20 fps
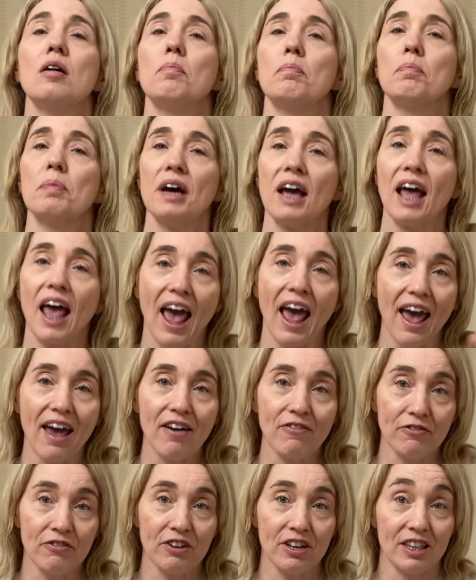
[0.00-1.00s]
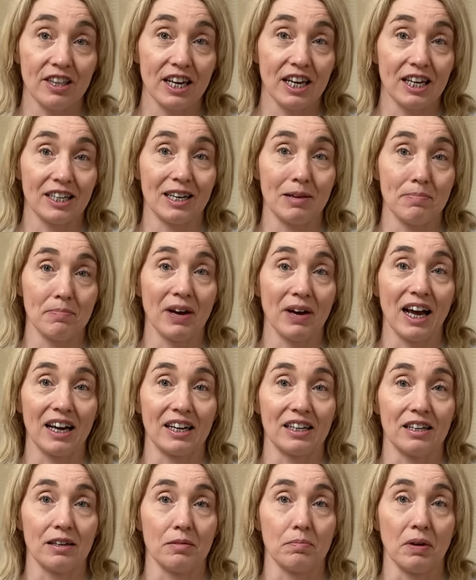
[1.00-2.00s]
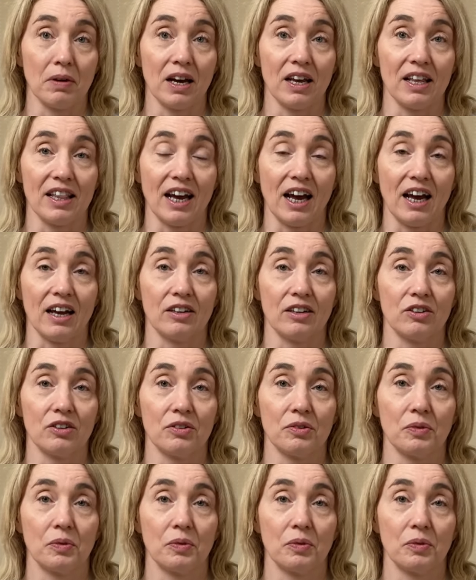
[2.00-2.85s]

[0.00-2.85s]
but everything is impacted by that.